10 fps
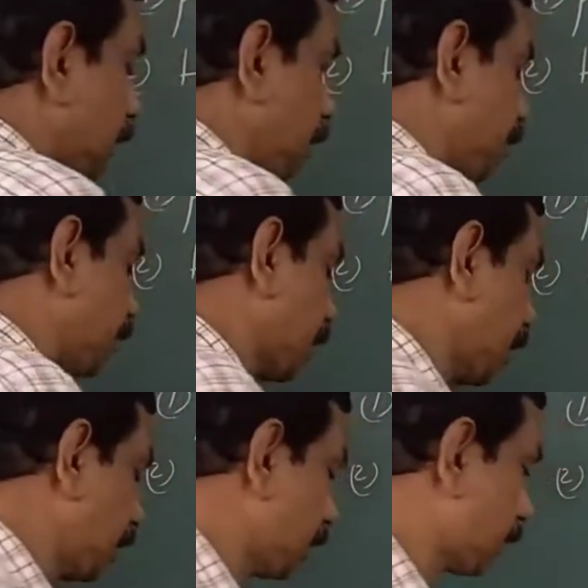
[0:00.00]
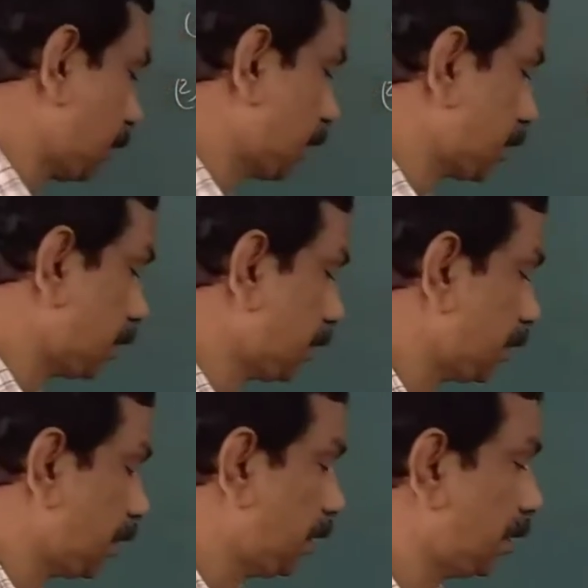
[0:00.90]
If K is constant,
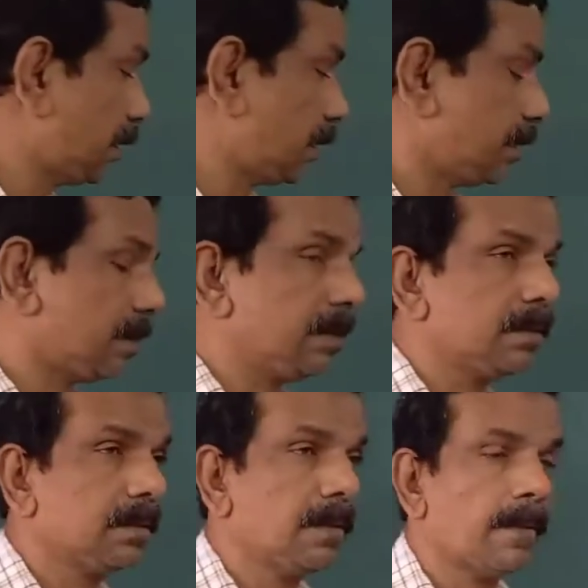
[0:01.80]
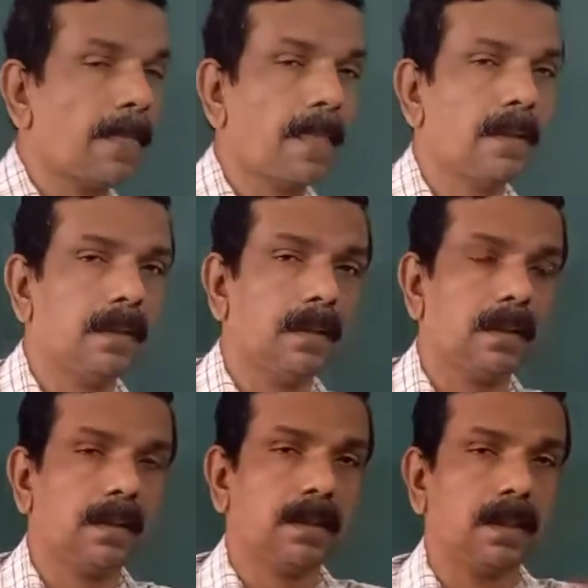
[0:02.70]
L increases,
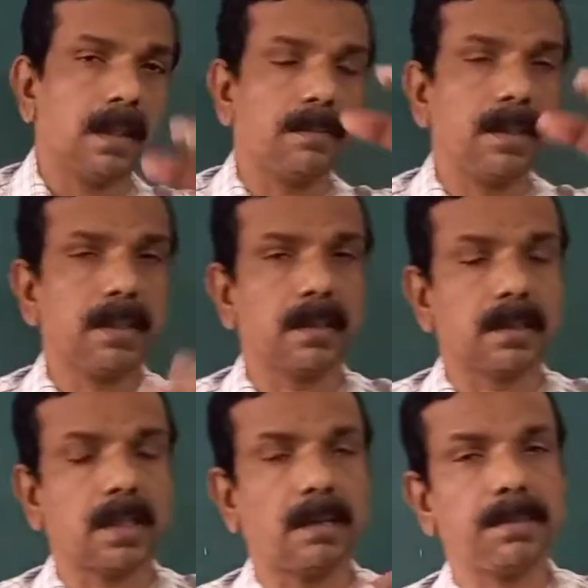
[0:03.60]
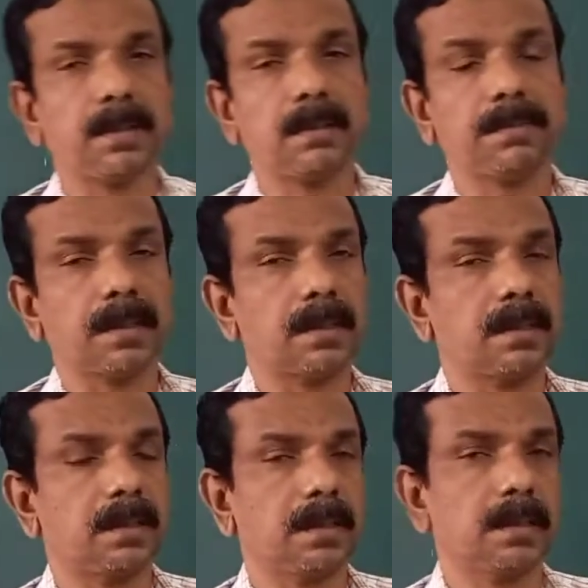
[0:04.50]
K by L, capital per
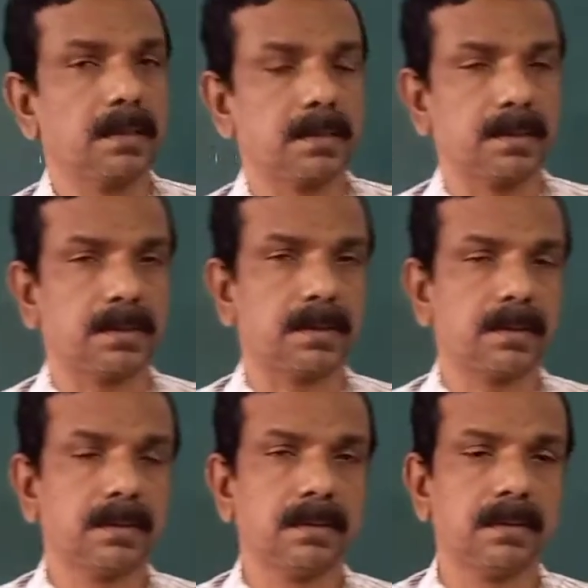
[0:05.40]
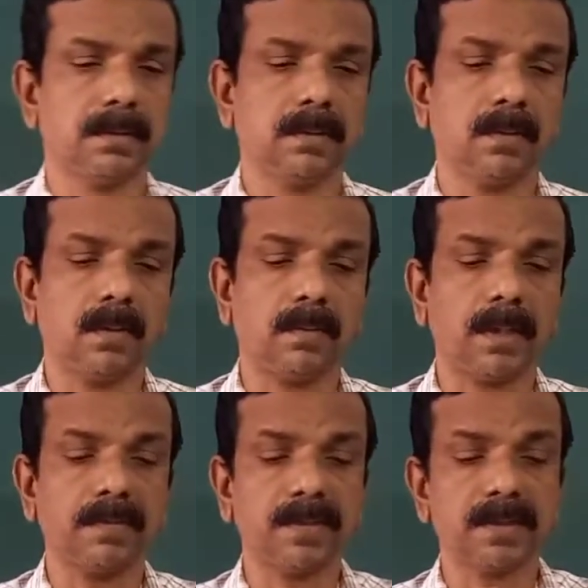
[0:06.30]
head decreases. Or
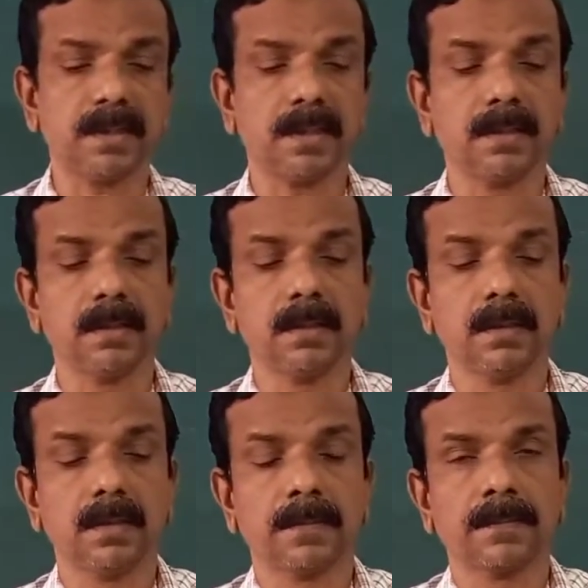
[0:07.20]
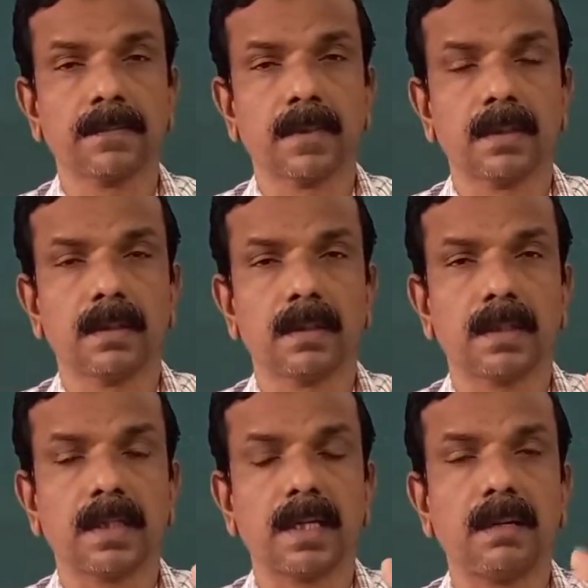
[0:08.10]
what we say,
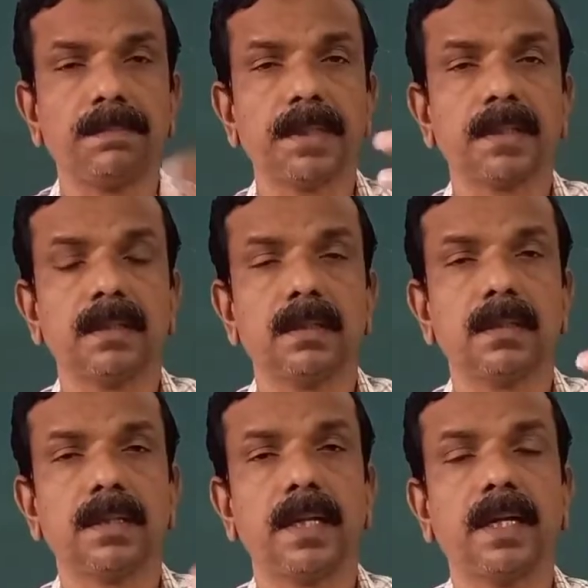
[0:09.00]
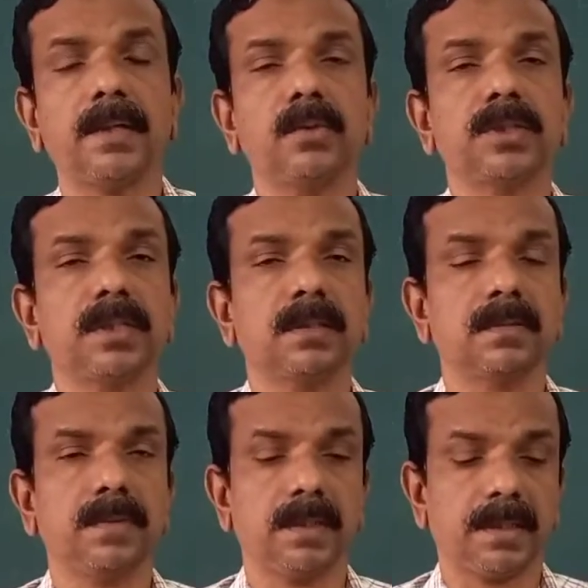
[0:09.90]
capital
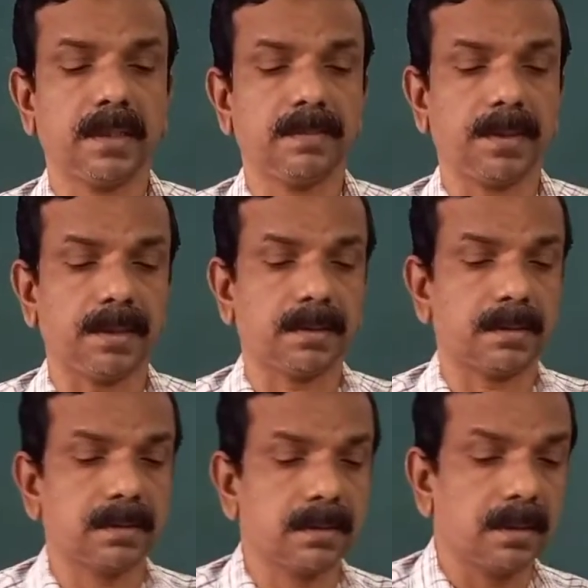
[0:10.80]
dilution will take place.